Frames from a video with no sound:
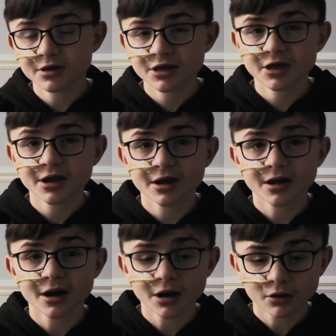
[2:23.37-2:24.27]

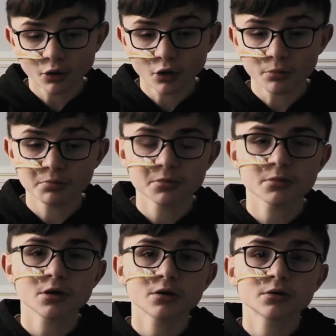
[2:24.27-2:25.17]
theatre or
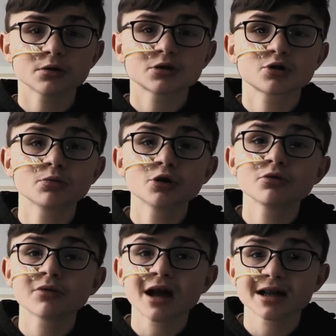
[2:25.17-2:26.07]
someone who
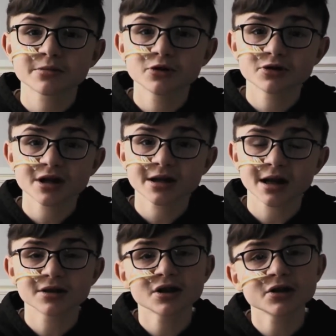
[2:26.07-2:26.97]
likes music
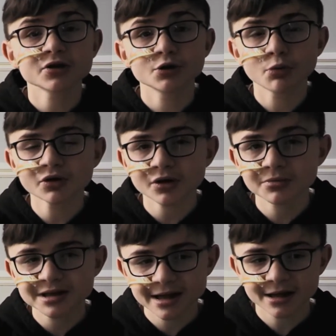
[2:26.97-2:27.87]
and you want them
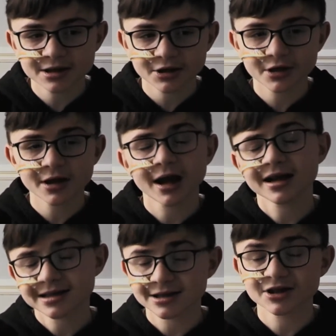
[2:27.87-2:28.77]
to get into theatre, I
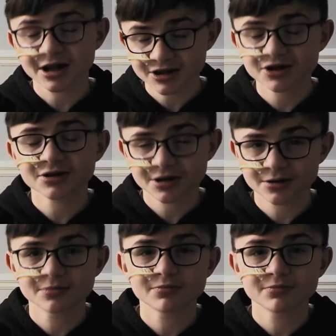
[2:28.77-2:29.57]
suggest you to